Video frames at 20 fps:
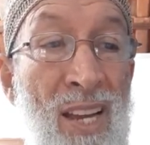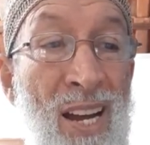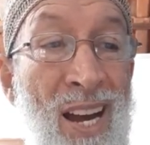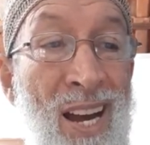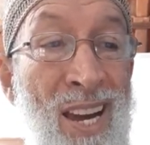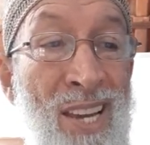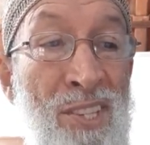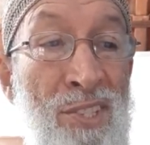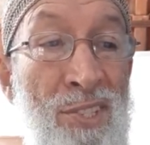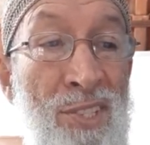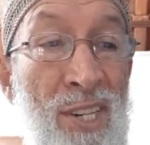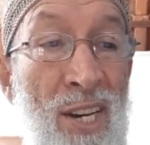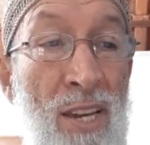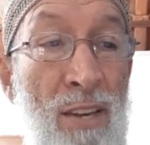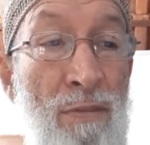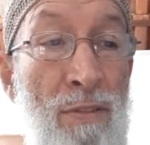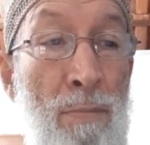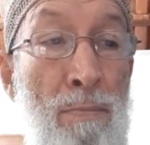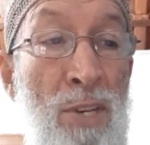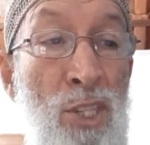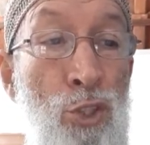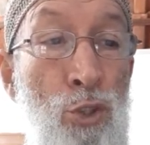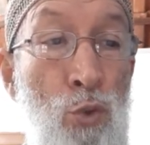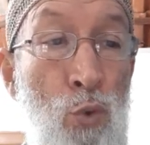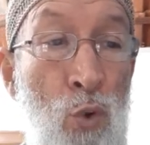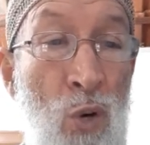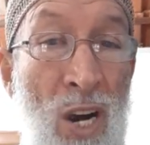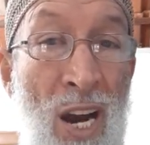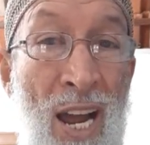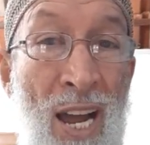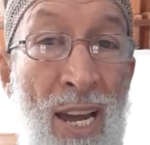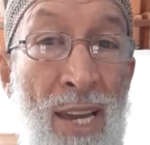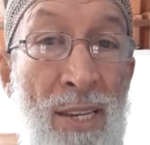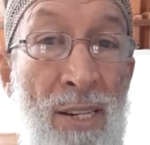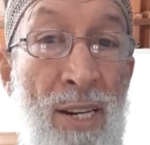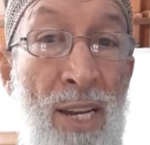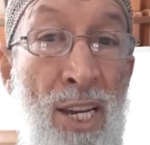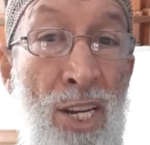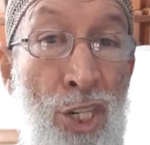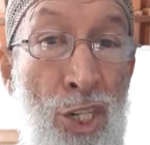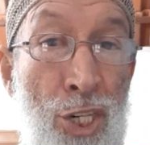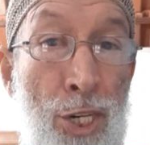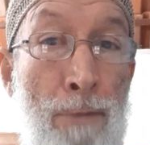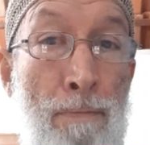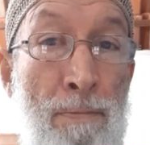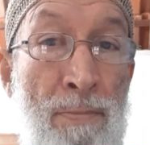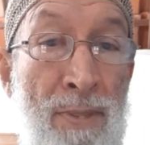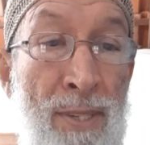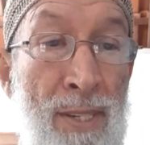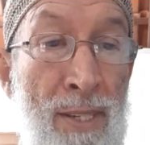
a slave in Mitzrayim, Egypt,